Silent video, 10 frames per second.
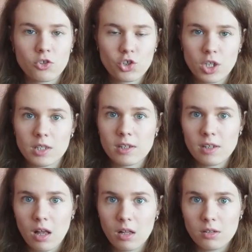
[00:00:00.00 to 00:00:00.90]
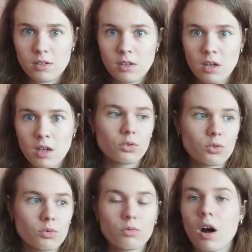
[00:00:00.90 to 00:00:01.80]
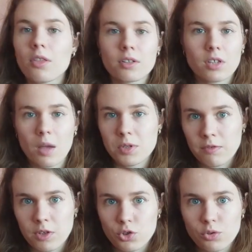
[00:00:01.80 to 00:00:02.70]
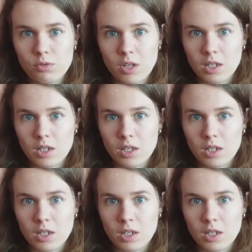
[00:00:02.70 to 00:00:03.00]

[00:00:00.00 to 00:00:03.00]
that Shein sells to other types of issues